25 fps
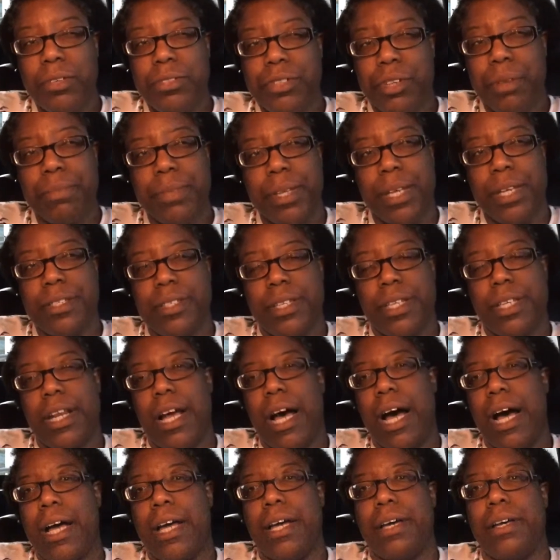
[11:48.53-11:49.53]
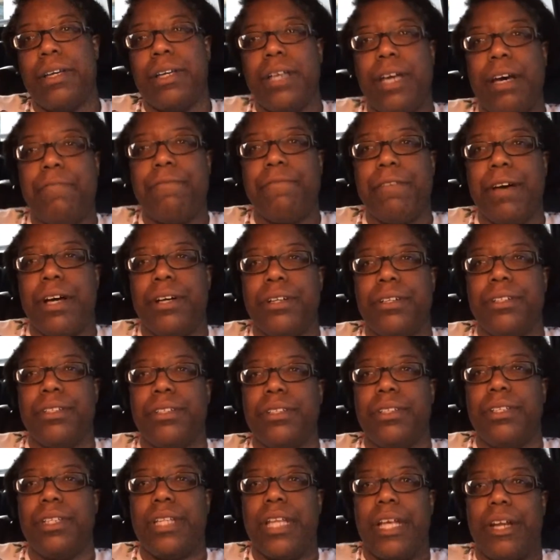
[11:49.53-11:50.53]
some things that I have
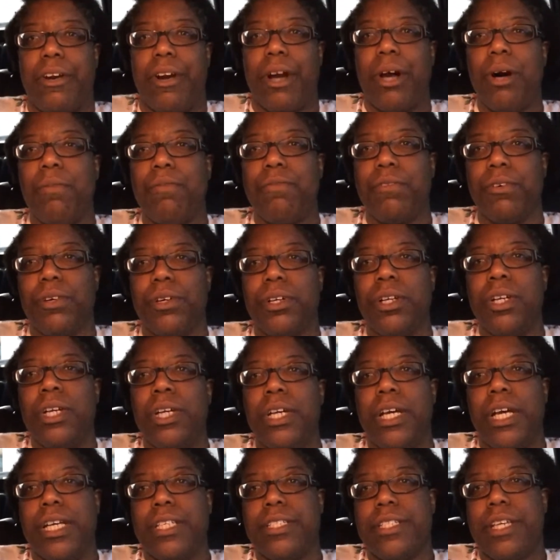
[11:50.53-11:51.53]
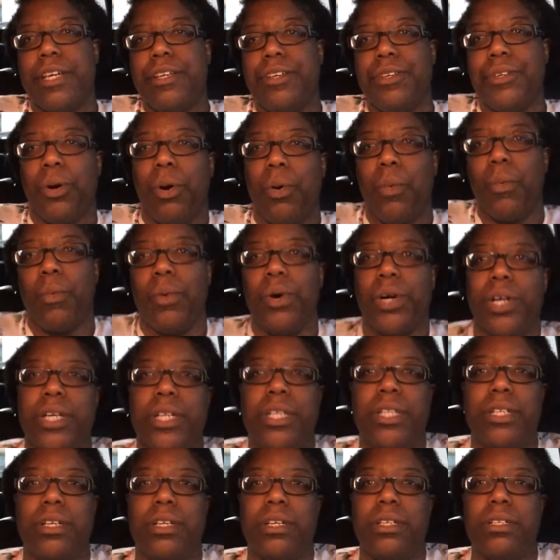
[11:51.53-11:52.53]
found that are helpful is that you don't
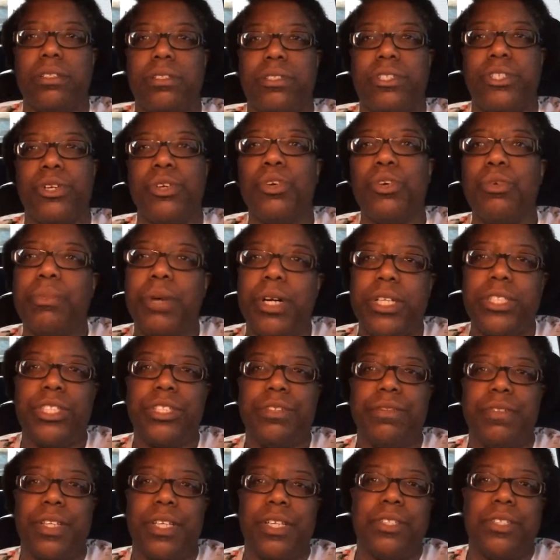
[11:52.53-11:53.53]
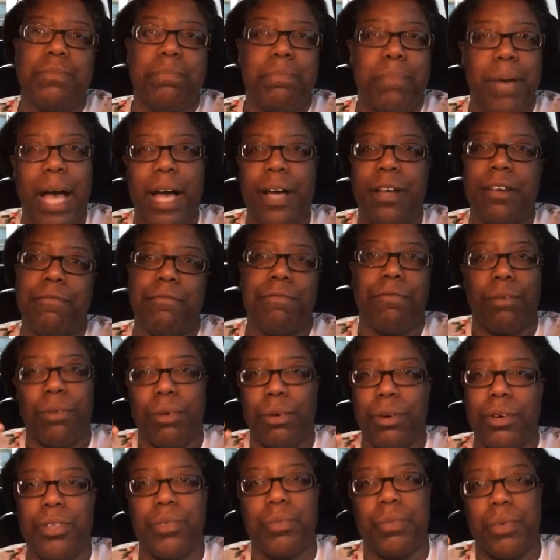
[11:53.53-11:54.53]
want too much of this back and
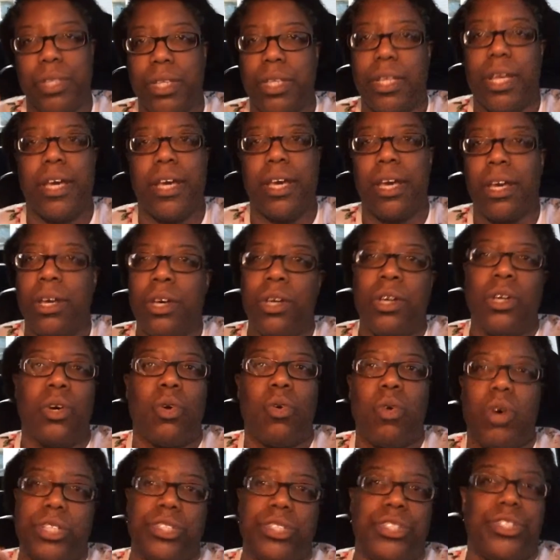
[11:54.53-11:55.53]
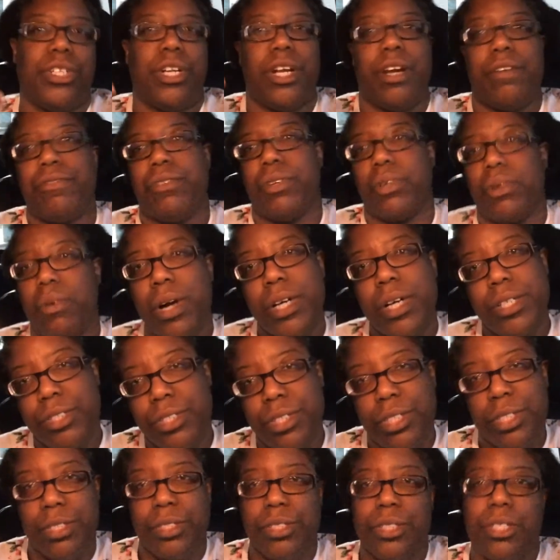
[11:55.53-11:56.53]
forth with like question after
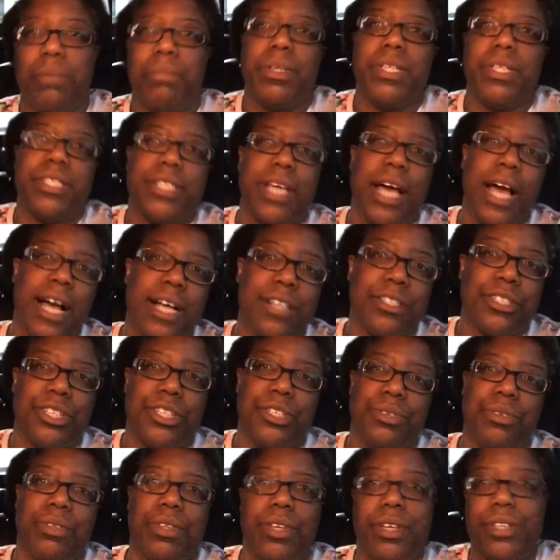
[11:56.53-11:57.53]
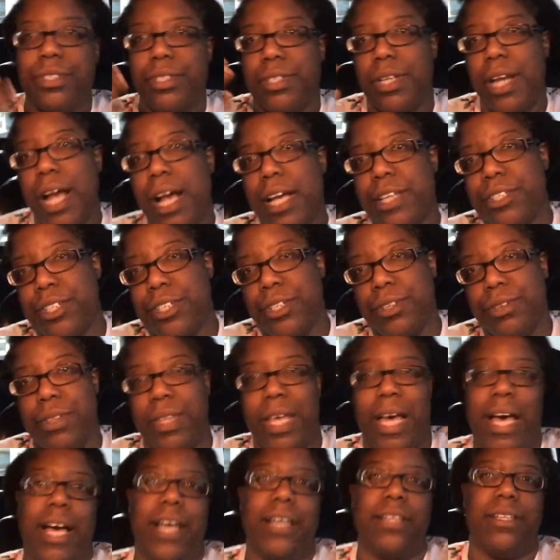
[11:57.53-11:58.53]
question. If somebody's asking you this and asking you
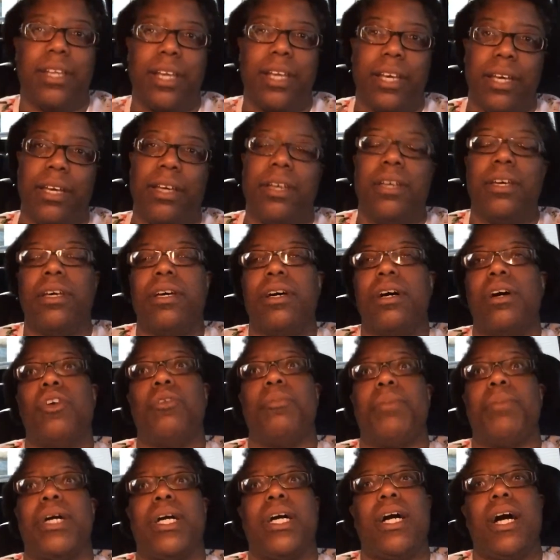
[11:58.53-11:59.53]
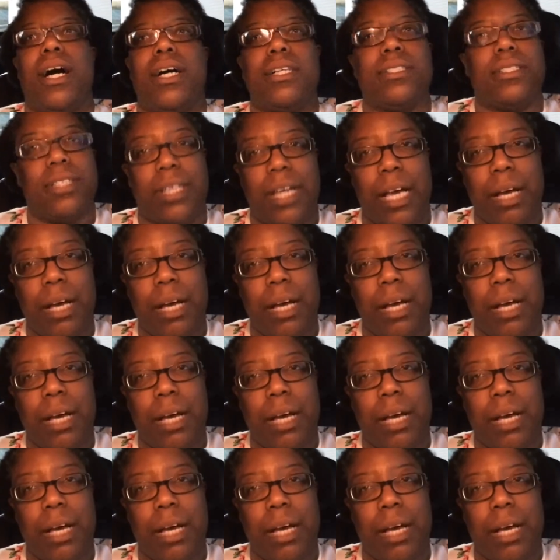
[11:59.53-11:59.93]
that, and like, oh my gosh,